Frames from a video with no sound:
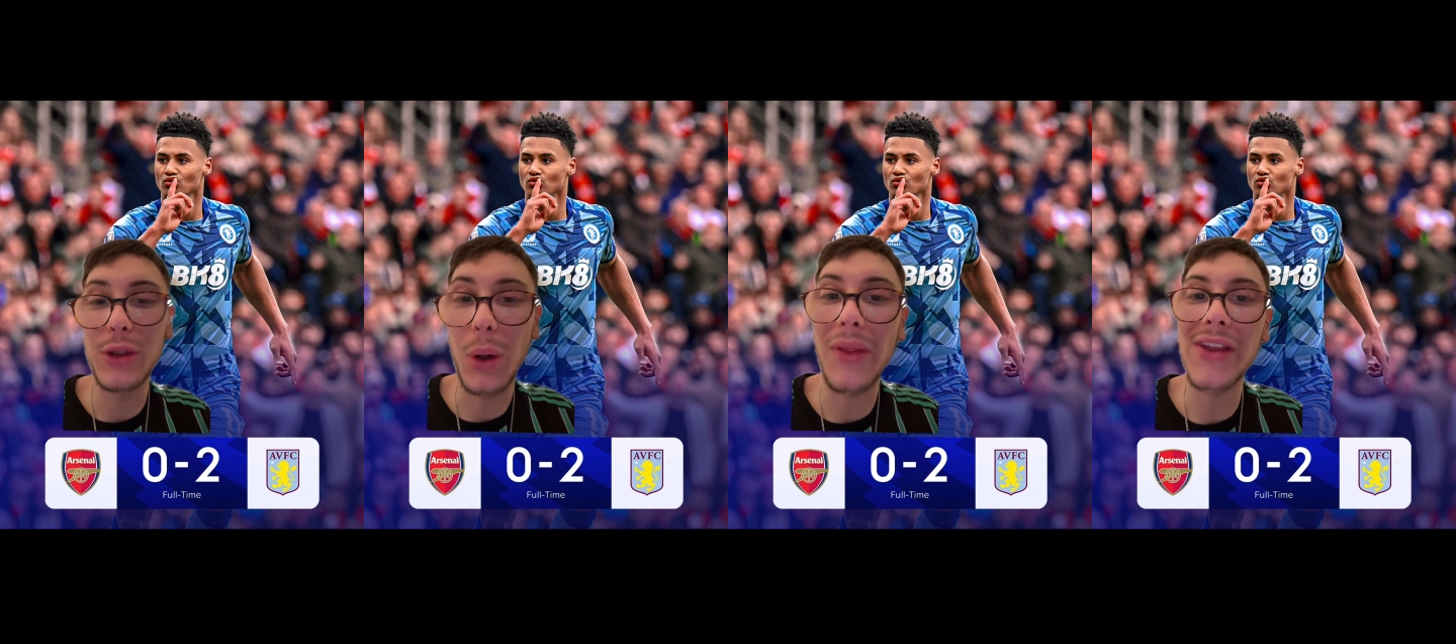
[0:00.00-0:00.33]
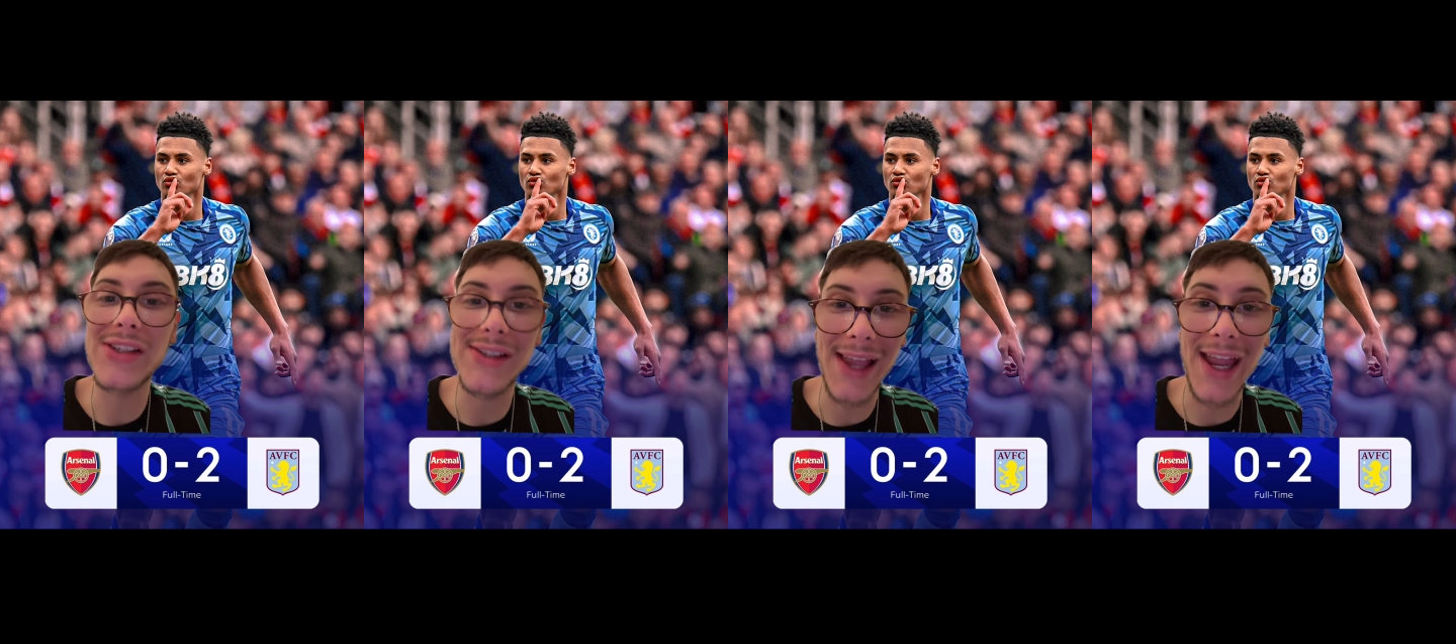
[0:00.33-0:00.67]
the
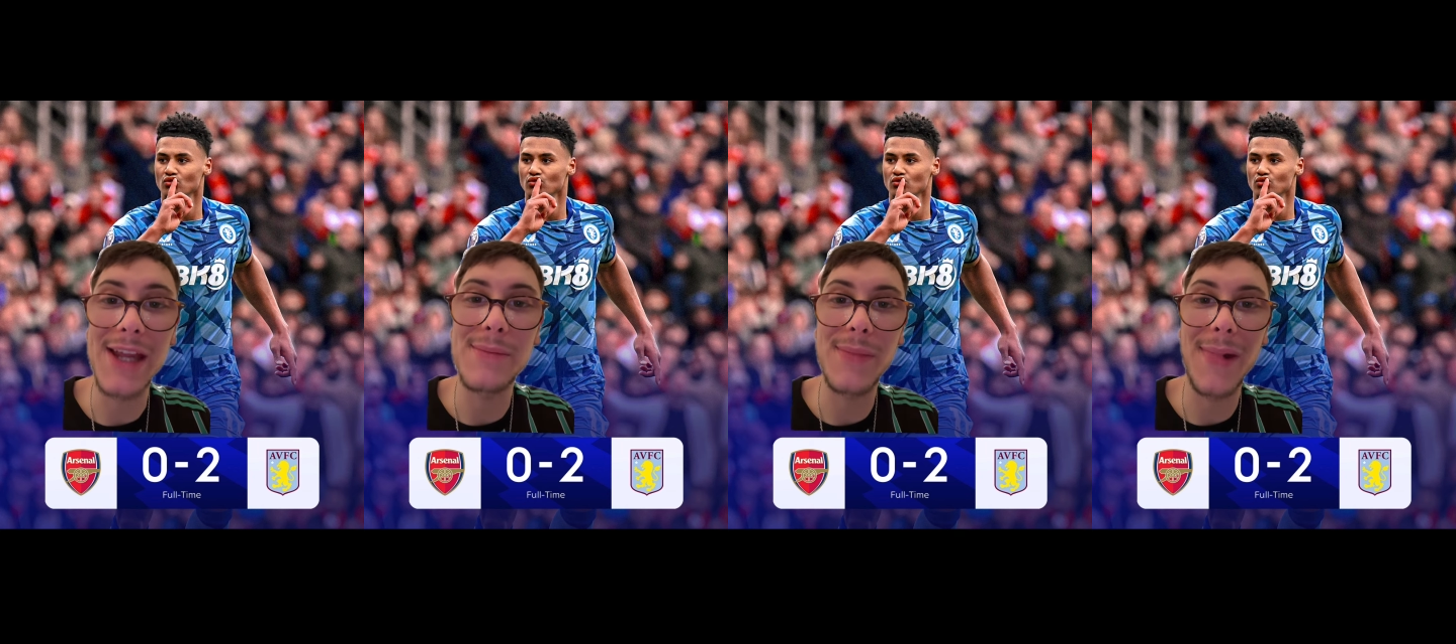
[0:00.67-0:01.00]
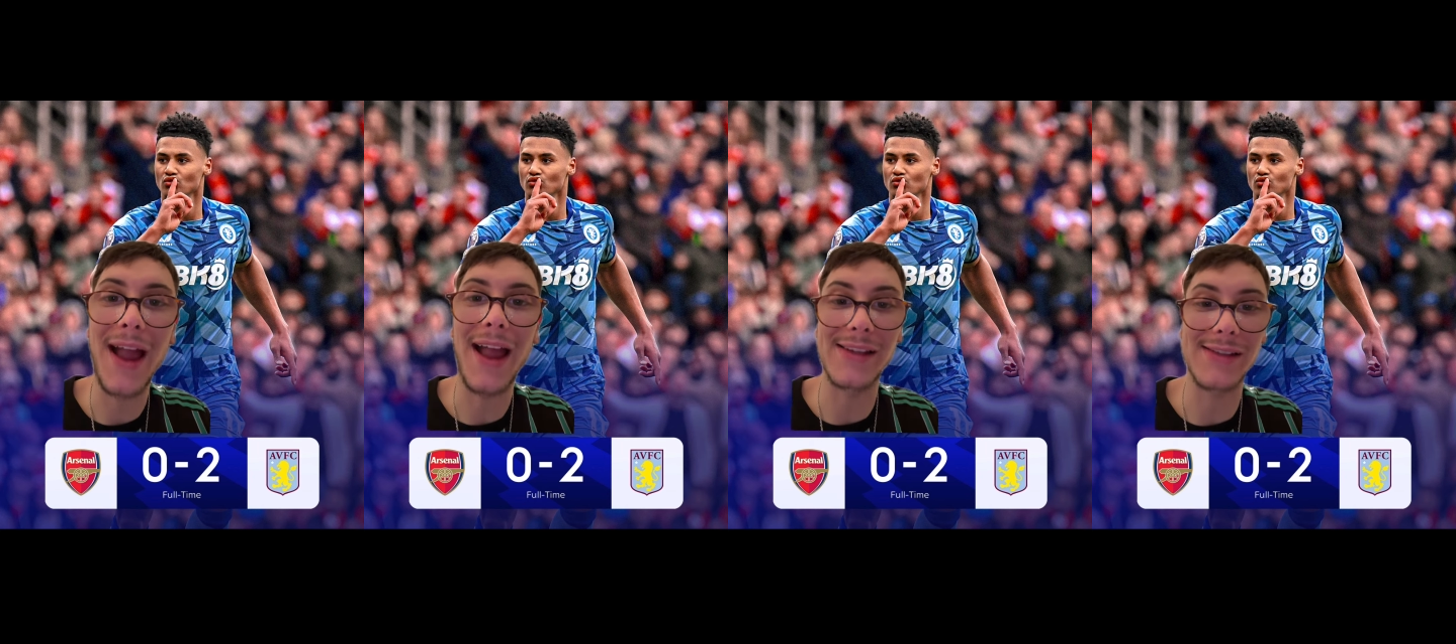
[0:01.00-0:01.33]
same
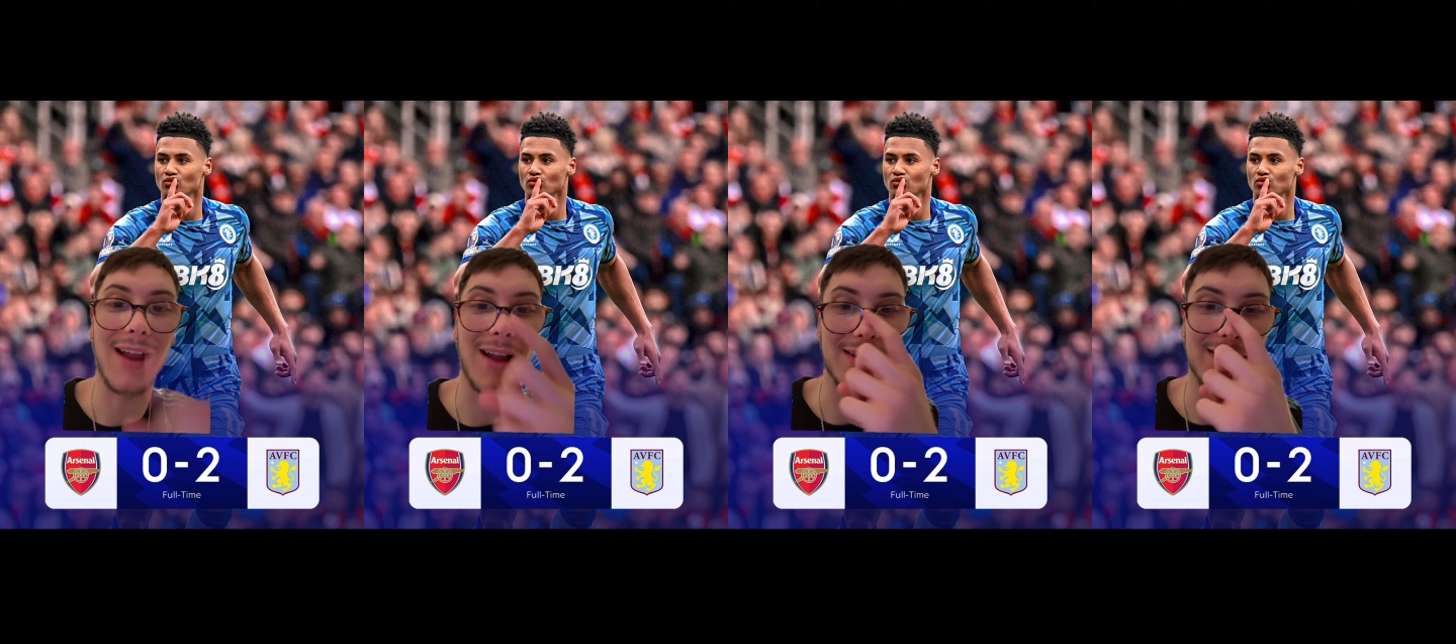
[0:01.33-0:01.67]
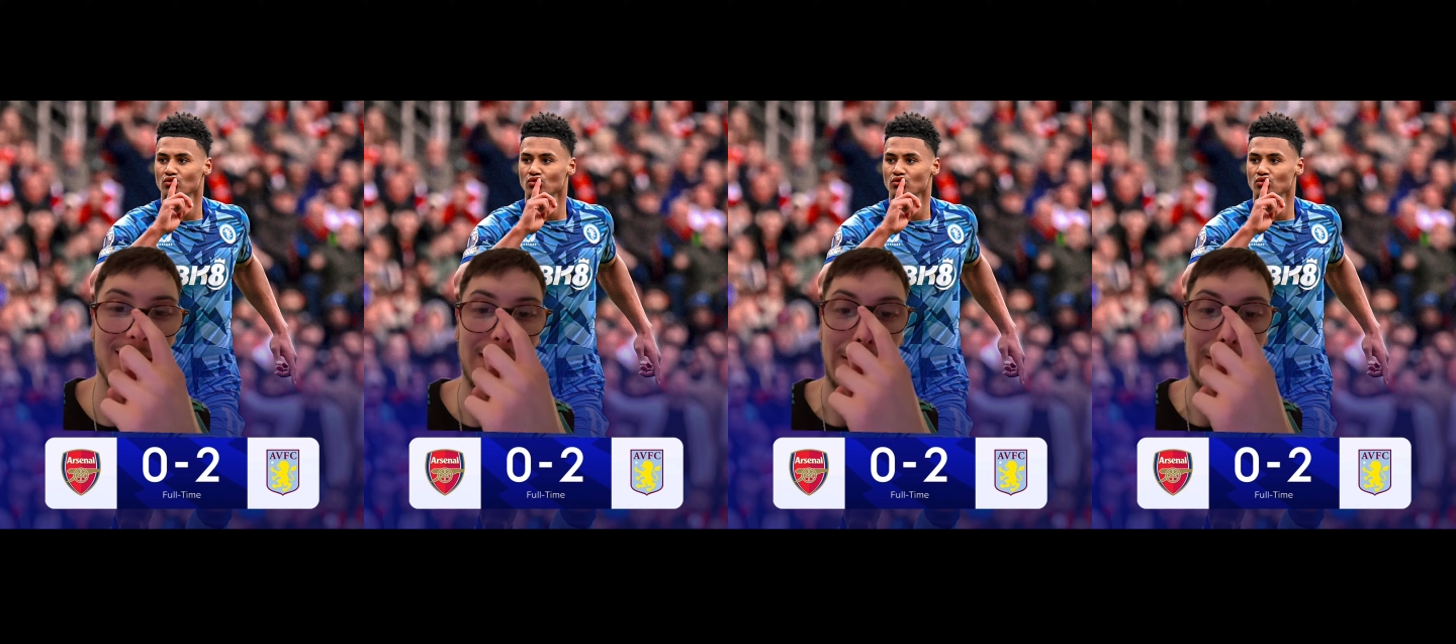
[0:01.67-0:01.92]
as us.